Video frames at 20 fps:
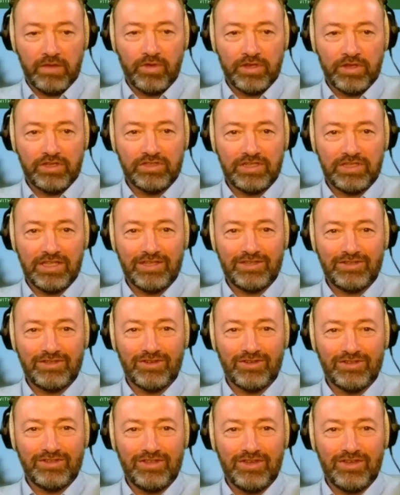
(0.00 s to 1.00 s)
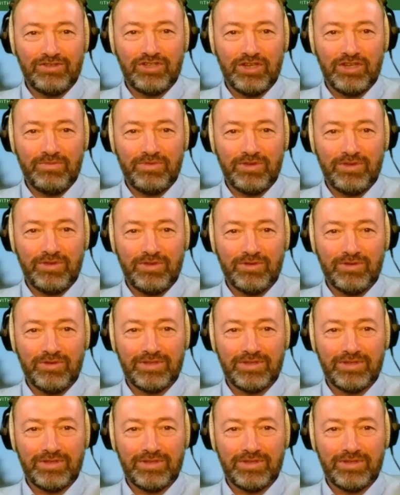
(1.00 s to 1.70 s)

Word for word: when you see this on YouTube.